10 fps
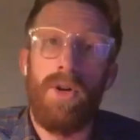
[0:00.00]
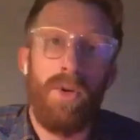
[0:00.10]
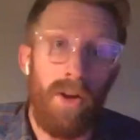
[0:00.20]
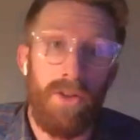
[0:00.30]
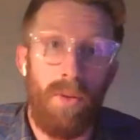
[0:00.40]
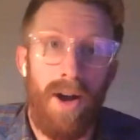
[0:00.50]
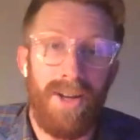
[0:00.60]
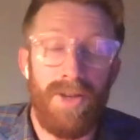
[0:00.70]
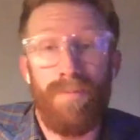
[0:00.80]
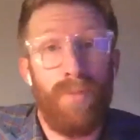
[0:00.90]
who
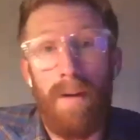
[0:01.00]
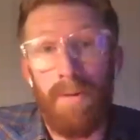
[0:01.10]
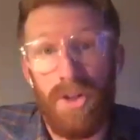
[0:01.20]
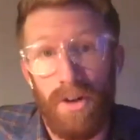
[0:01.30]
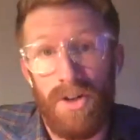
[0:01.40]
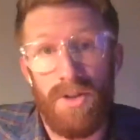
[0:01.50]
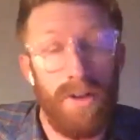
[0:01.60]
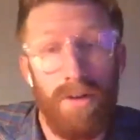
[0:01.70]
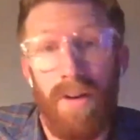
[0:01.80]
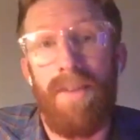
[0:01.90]
otherwise probably traditionally
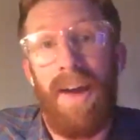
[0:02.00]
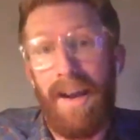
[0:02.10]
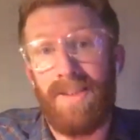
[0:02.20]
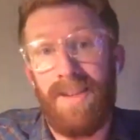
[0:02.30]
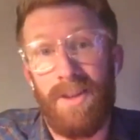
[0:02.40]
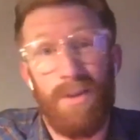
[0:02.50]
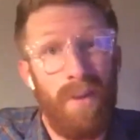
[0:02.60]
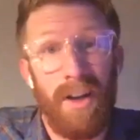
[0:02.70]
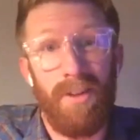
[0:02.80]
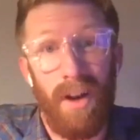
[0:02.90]
don't have access to
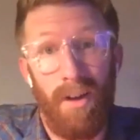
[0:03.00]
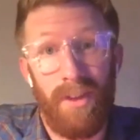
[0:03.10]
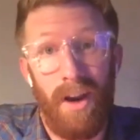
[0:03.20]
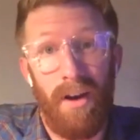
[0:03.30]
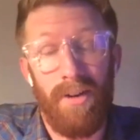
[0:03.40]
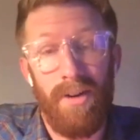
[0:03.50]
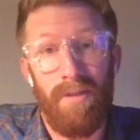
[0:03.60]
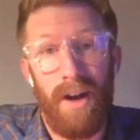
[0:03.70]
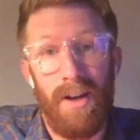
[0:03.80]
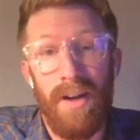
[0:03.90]
regular healthcare,
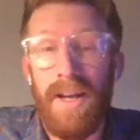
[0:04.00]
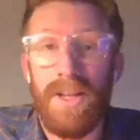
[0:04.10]
right?